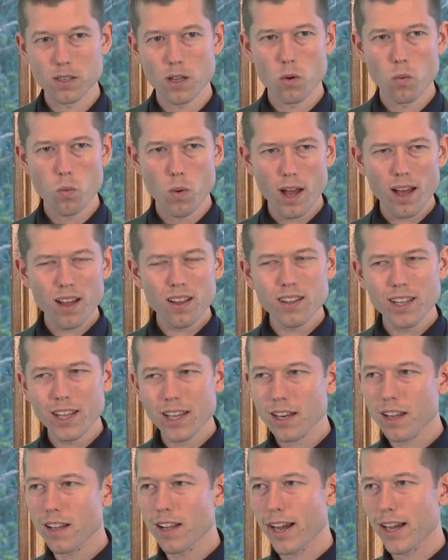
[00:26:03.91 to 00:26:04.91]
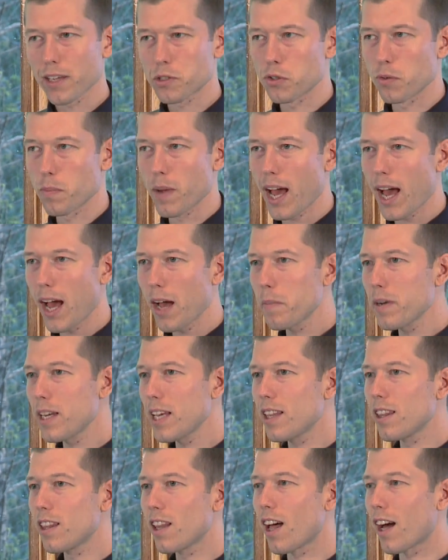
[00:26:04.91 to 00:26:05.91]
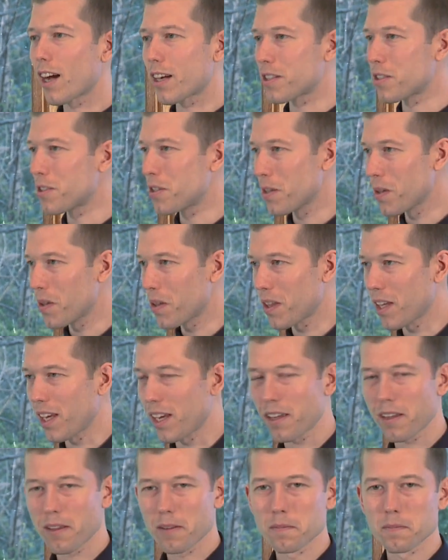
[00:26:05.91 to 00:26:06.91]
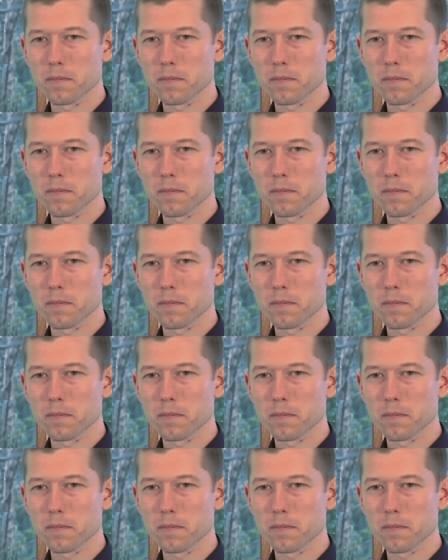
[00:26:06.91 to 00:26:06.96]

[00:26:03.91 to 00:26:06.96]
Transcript: A well-lit classroom, how many lux do you think?